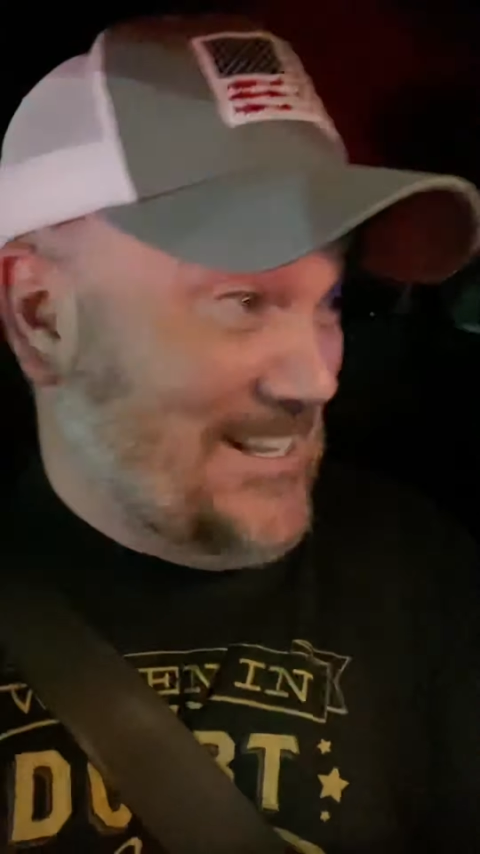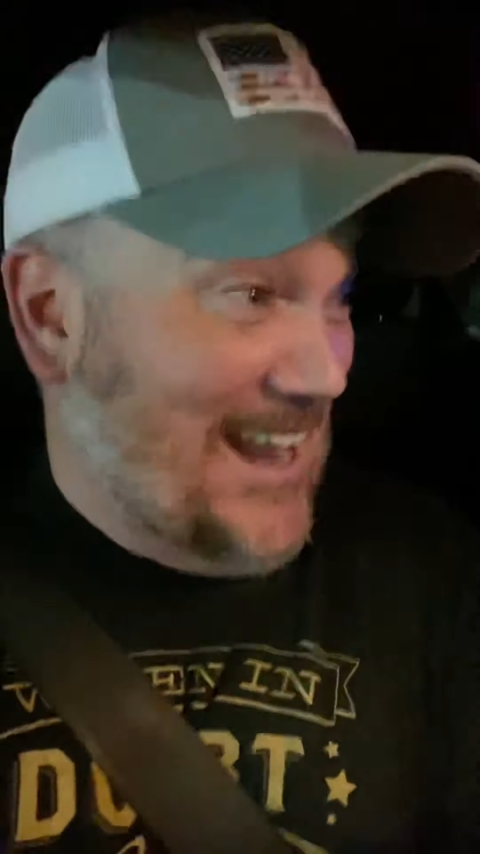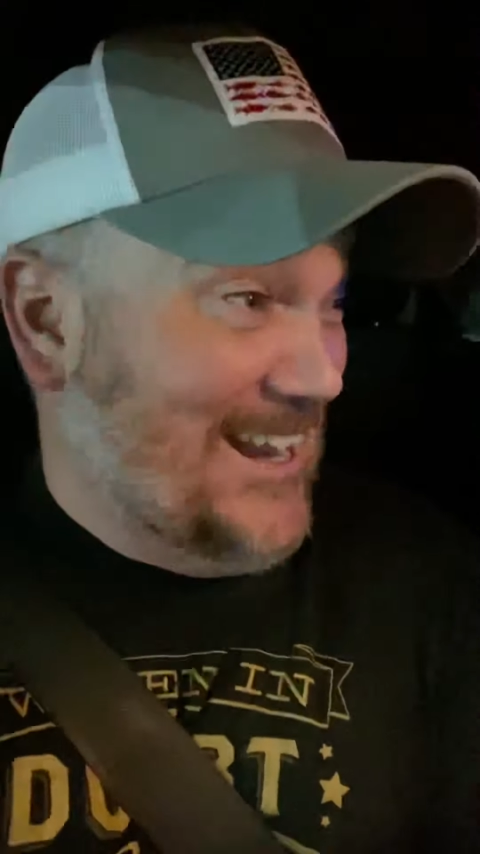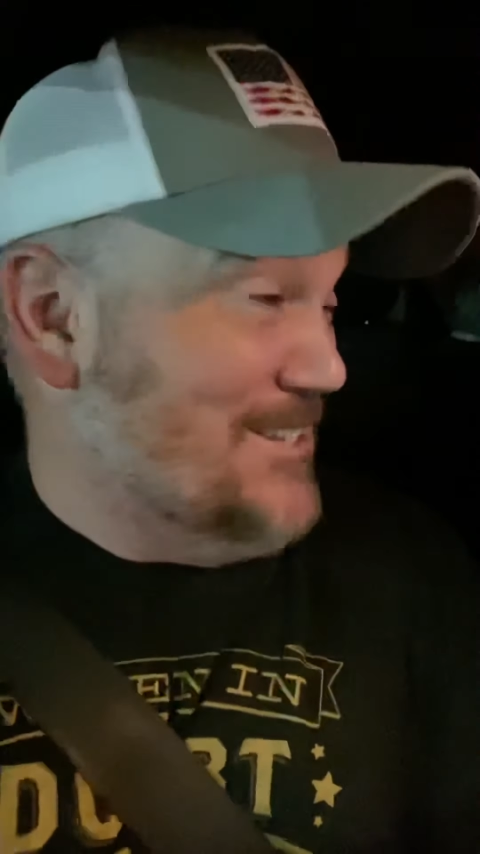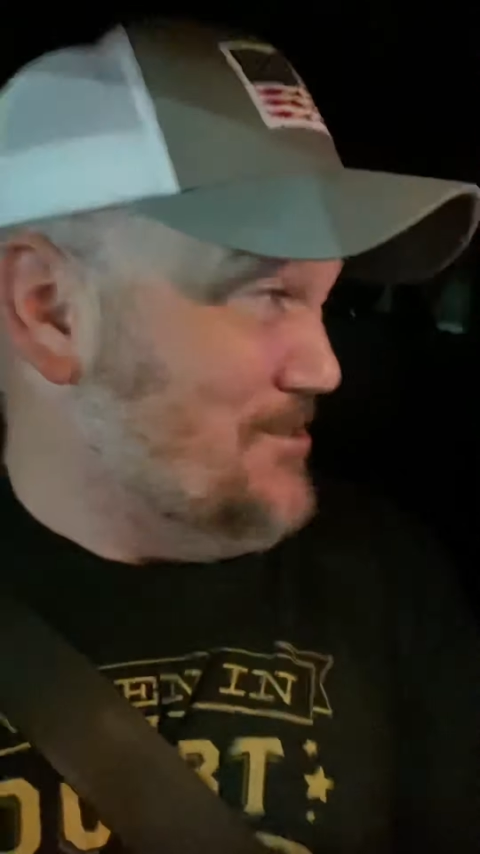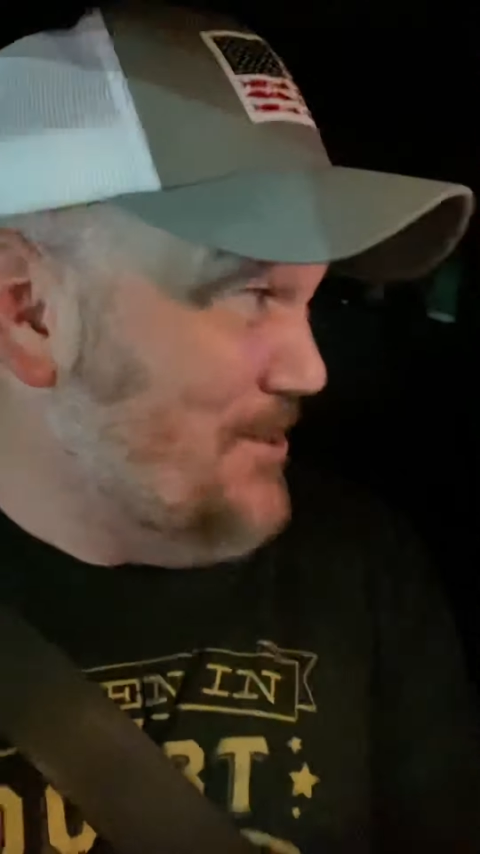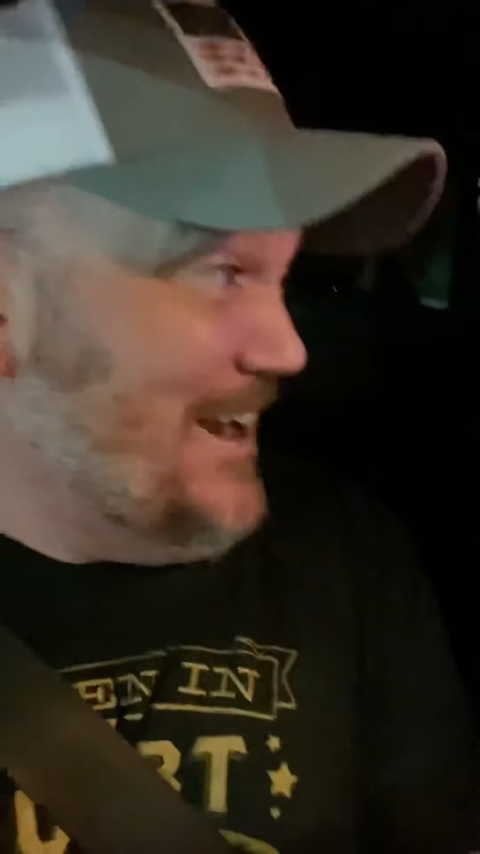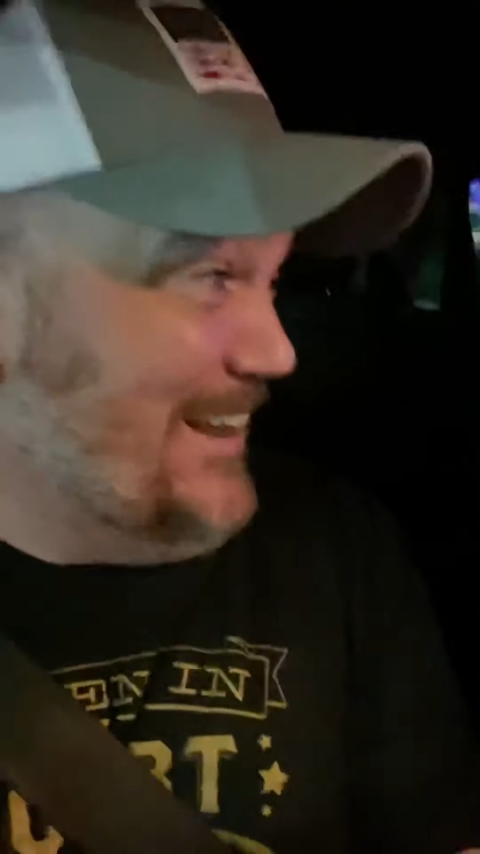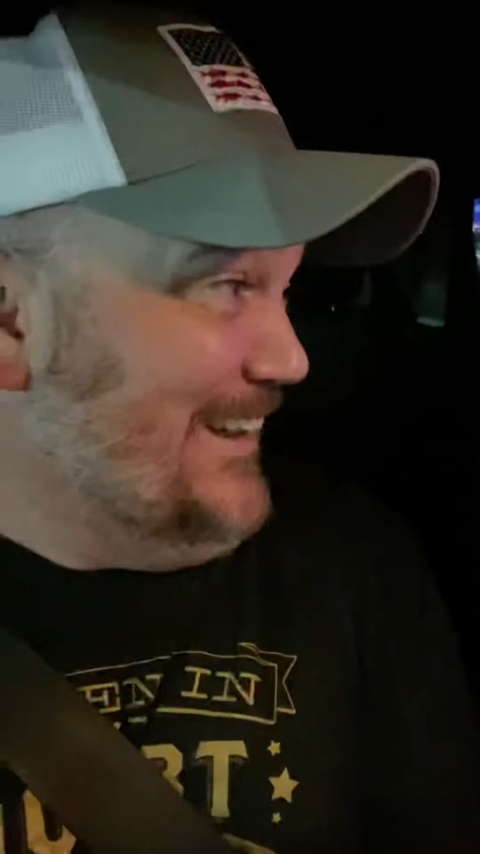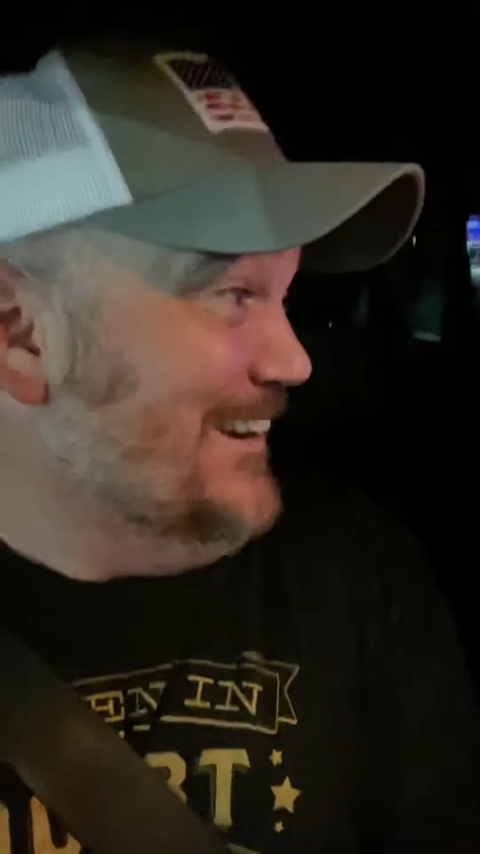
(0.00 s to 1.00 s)
say it's
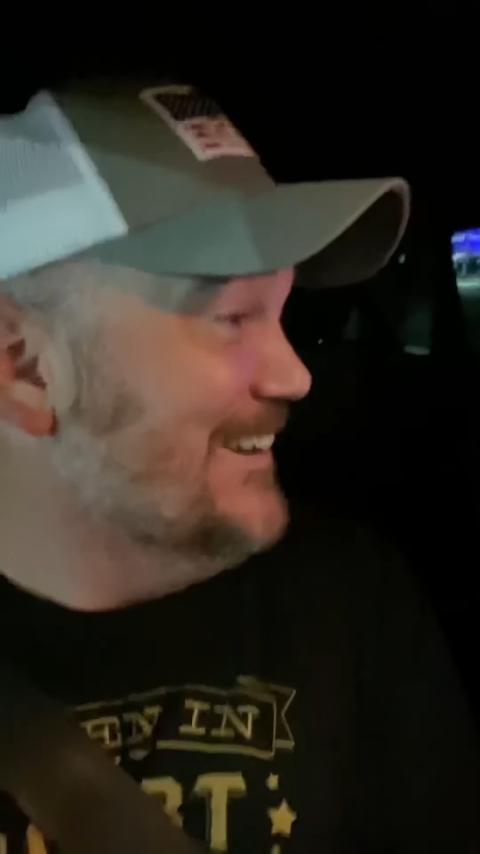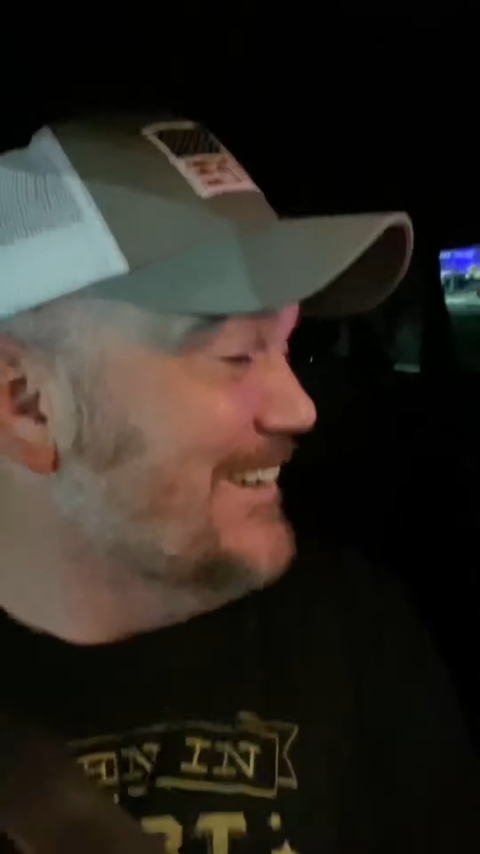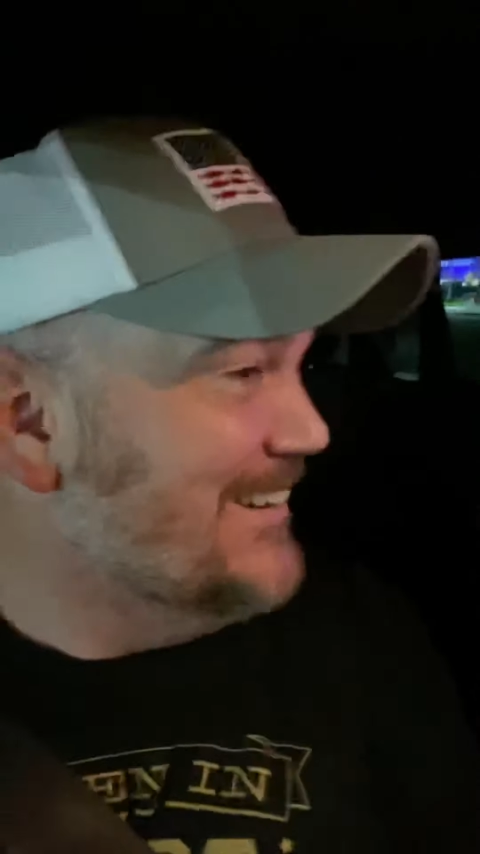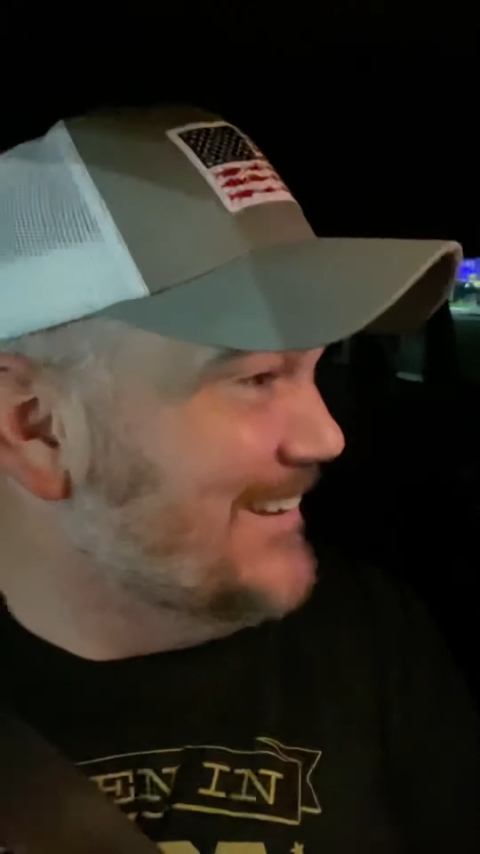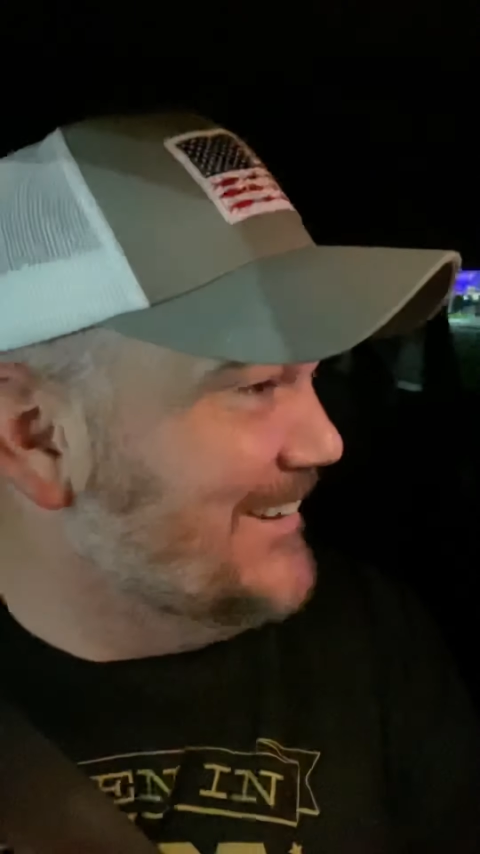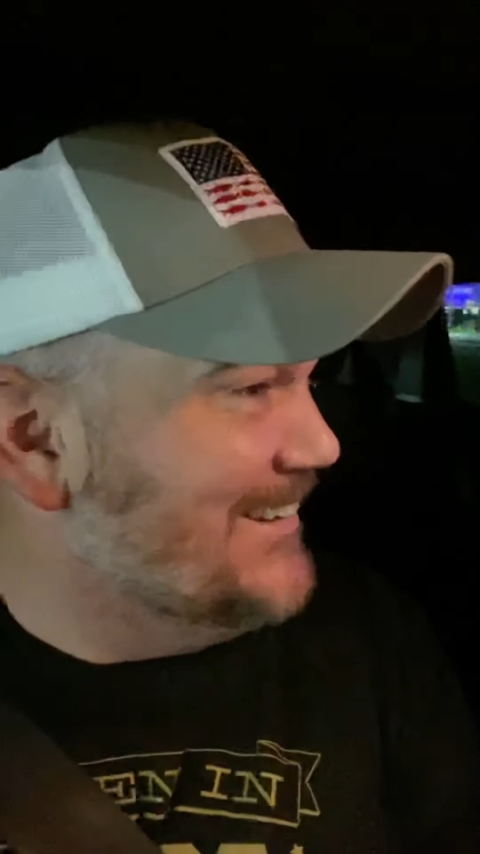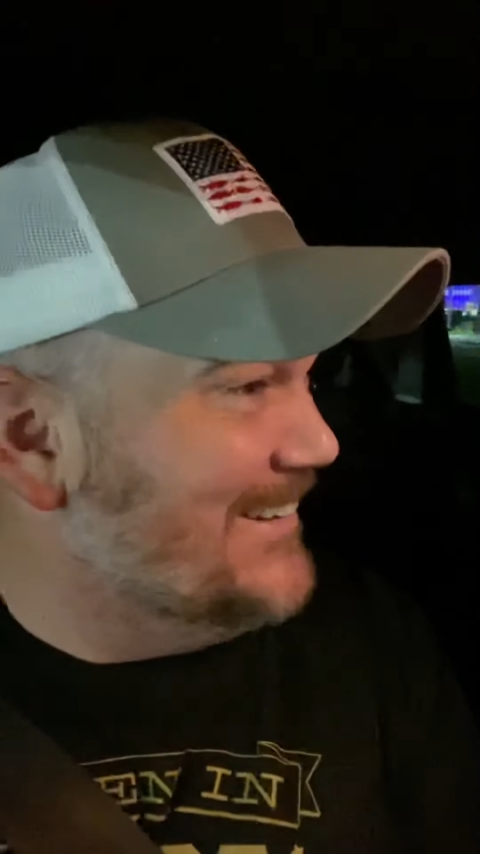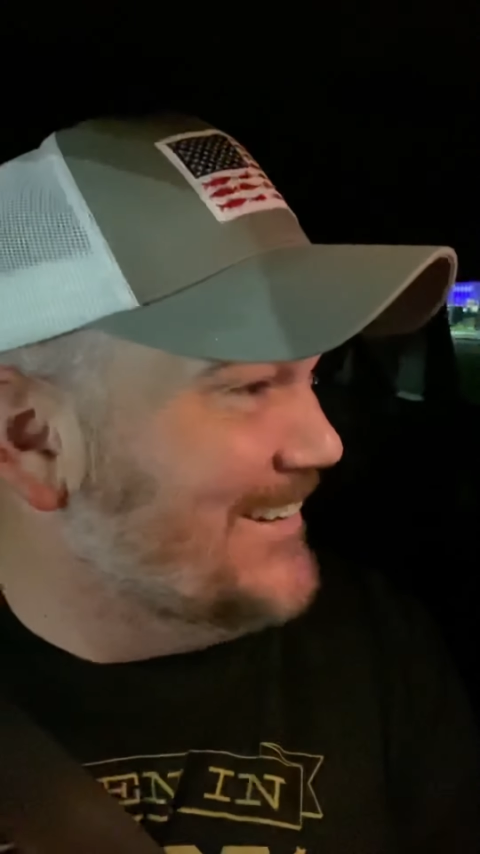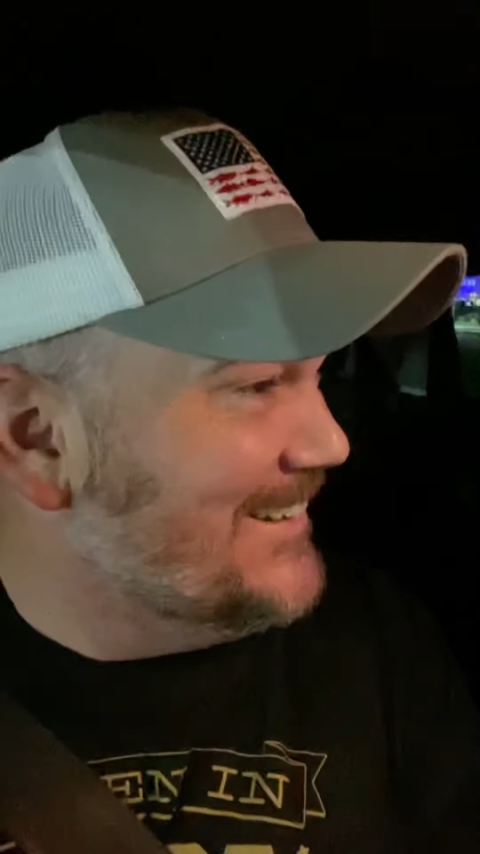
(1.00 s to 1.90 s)
ready. No.